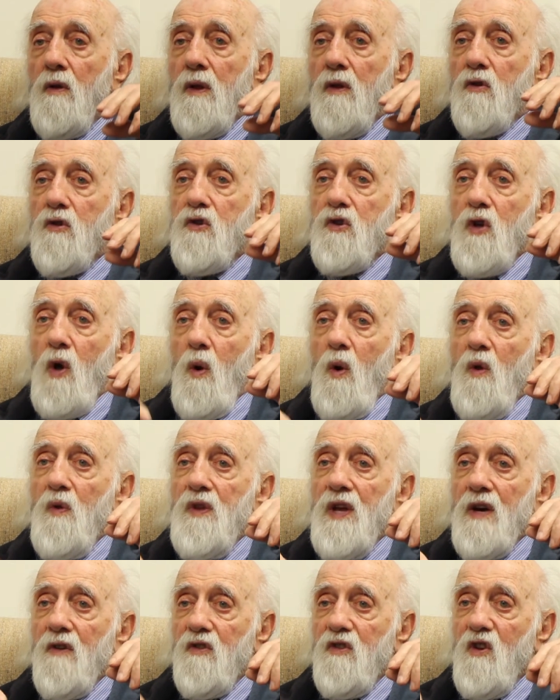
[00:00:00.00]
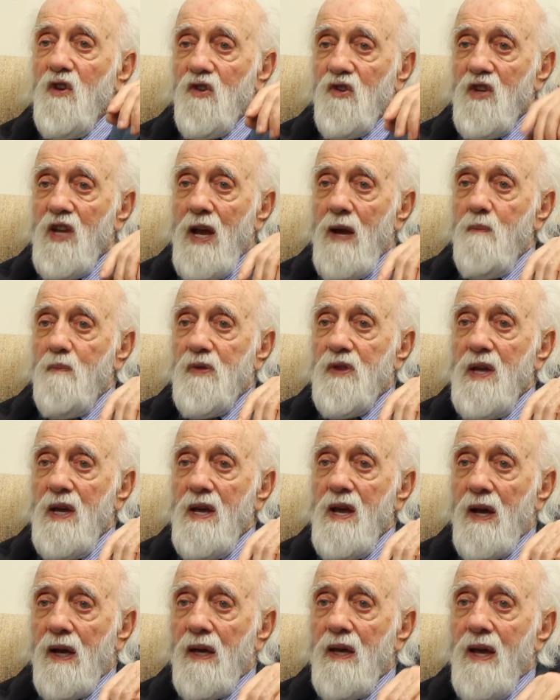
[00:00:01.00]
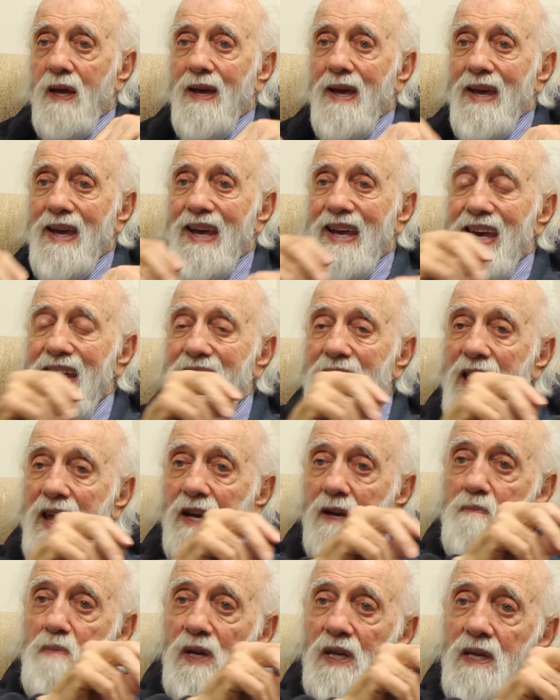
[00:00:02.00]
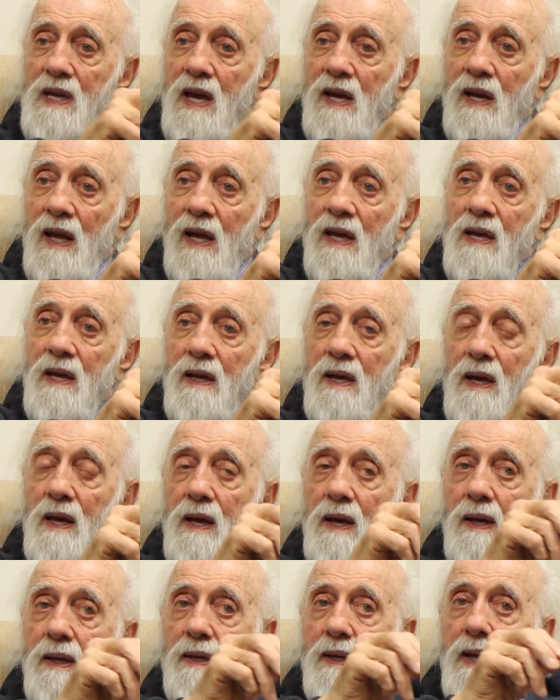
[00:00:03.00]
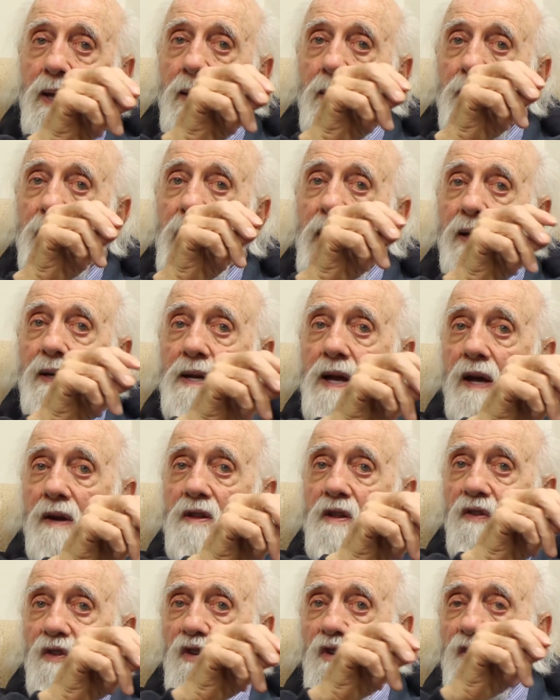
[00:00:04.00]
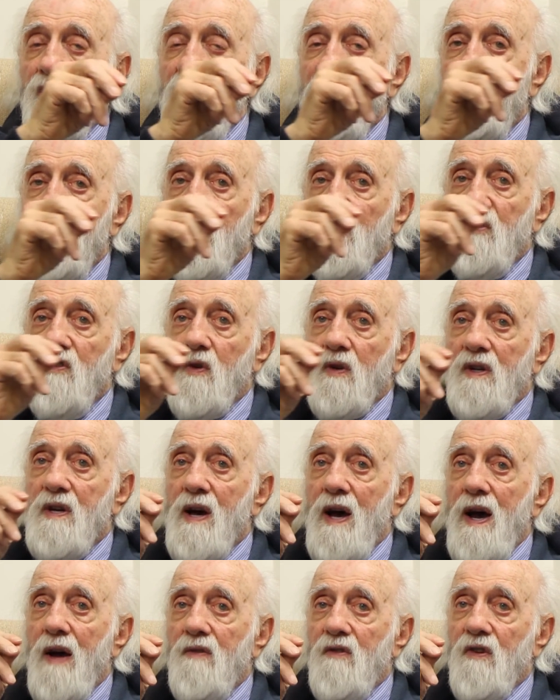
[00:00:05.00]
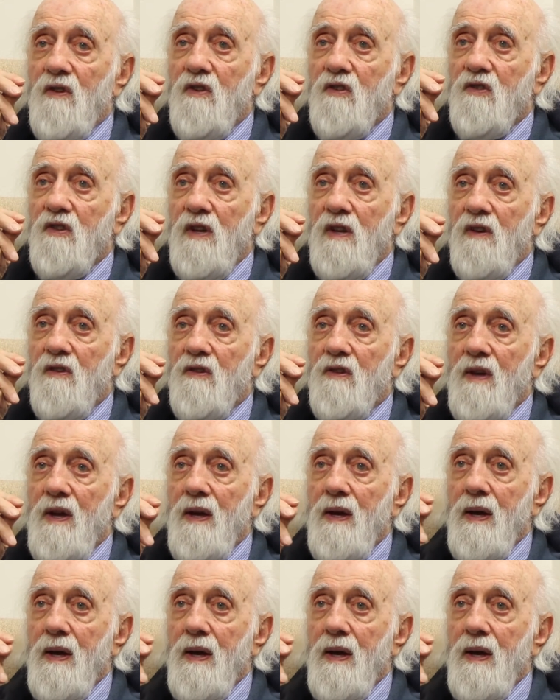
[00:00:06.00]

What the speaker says: the soul does the same thing. It had a beginning, taken out of the universal consciousness,